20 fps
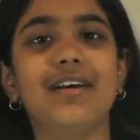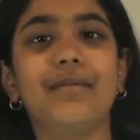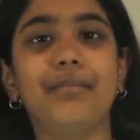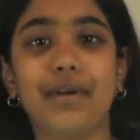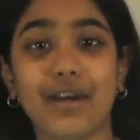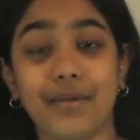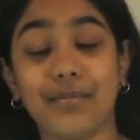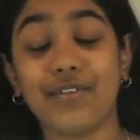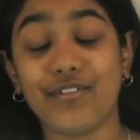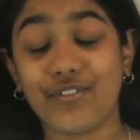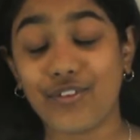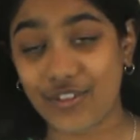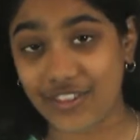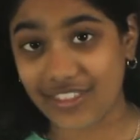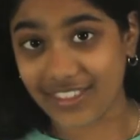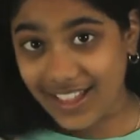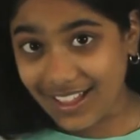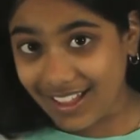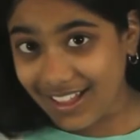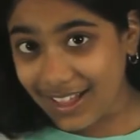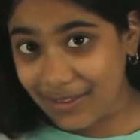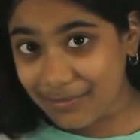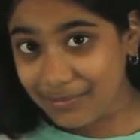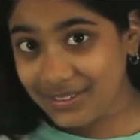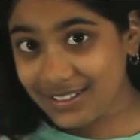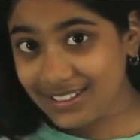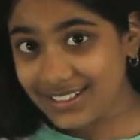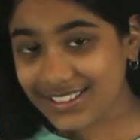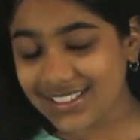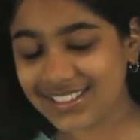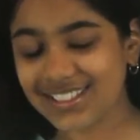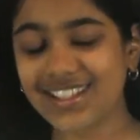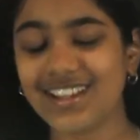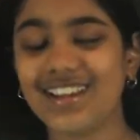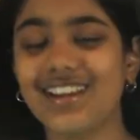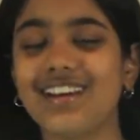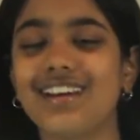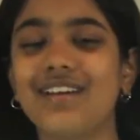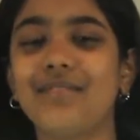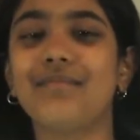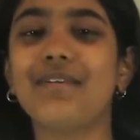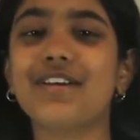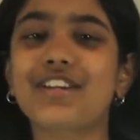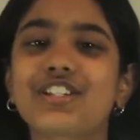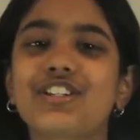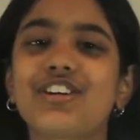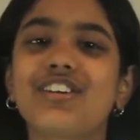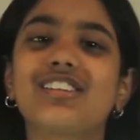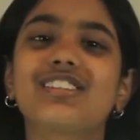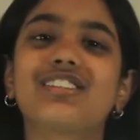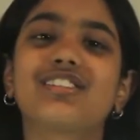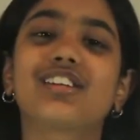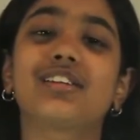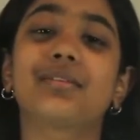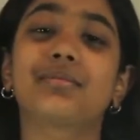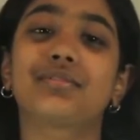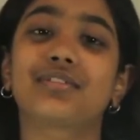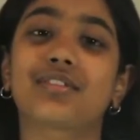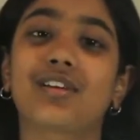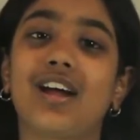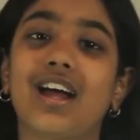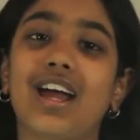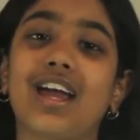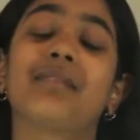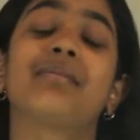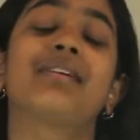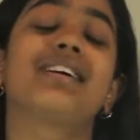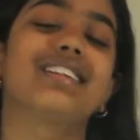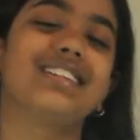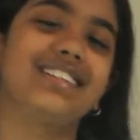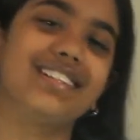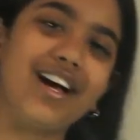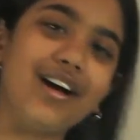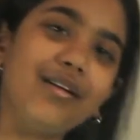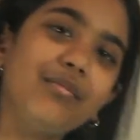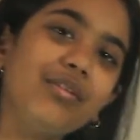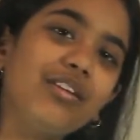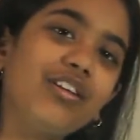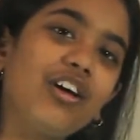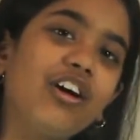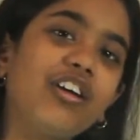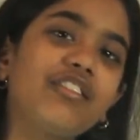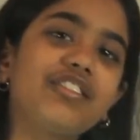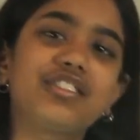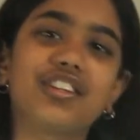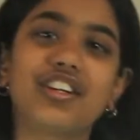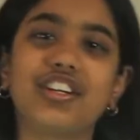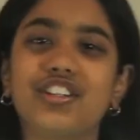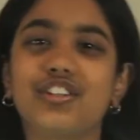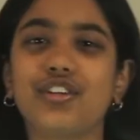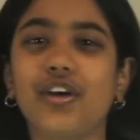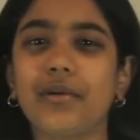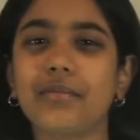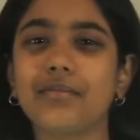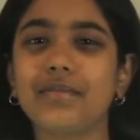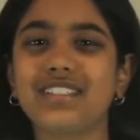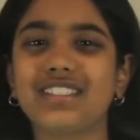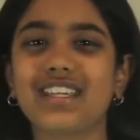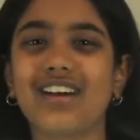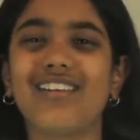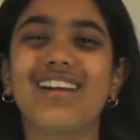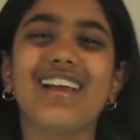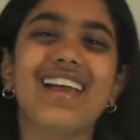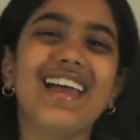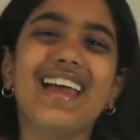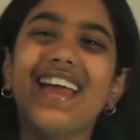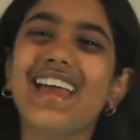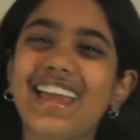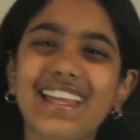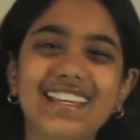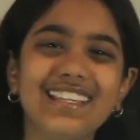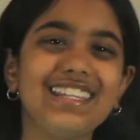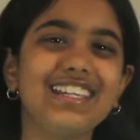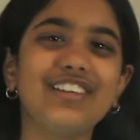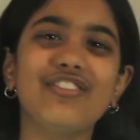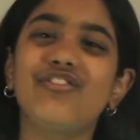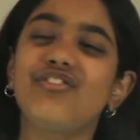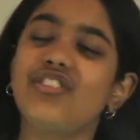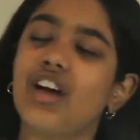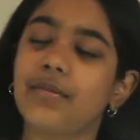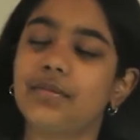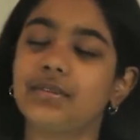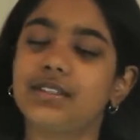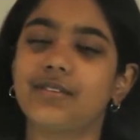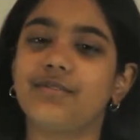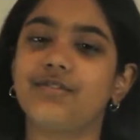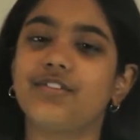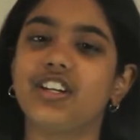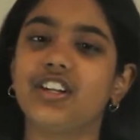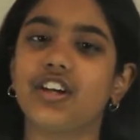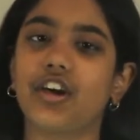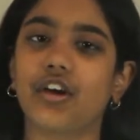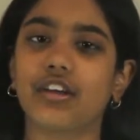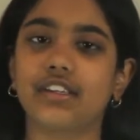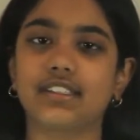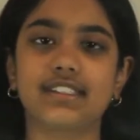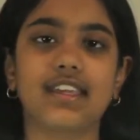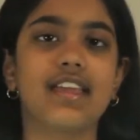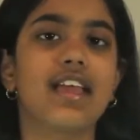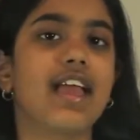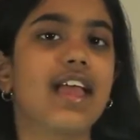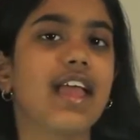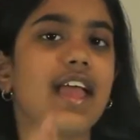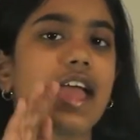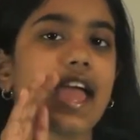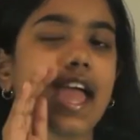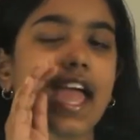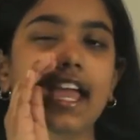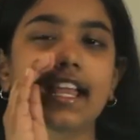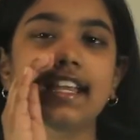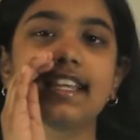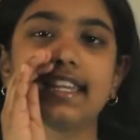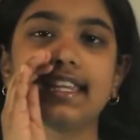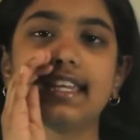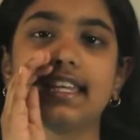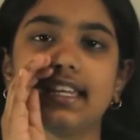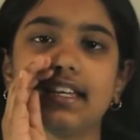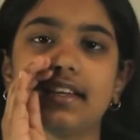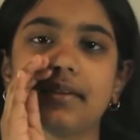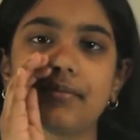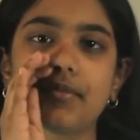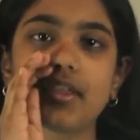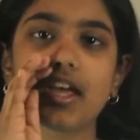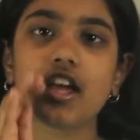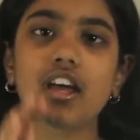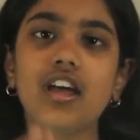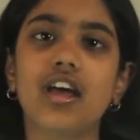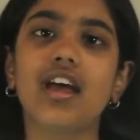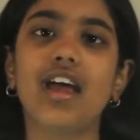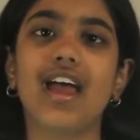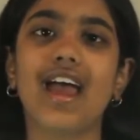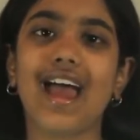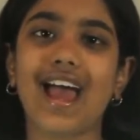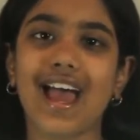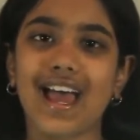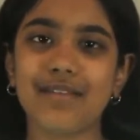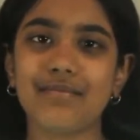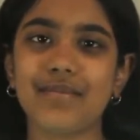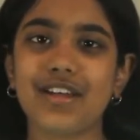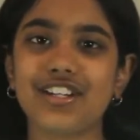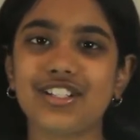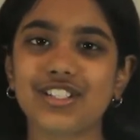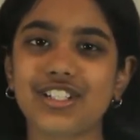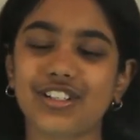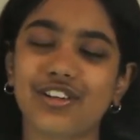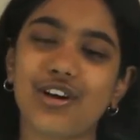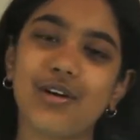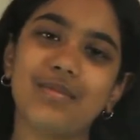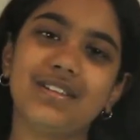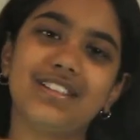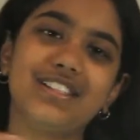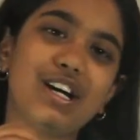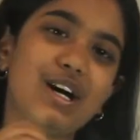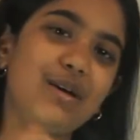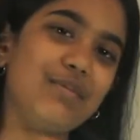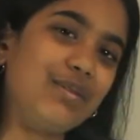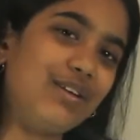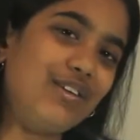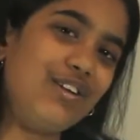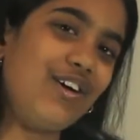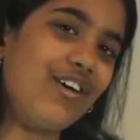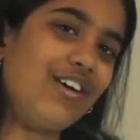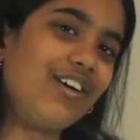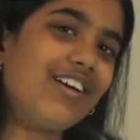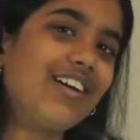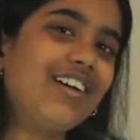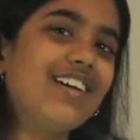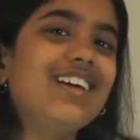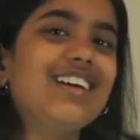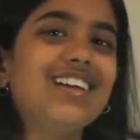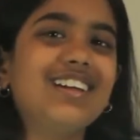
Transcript: But before that happens, make sure to subscribe down below so you don't miss out any Fabsub videos. Any. And make sure to comment down below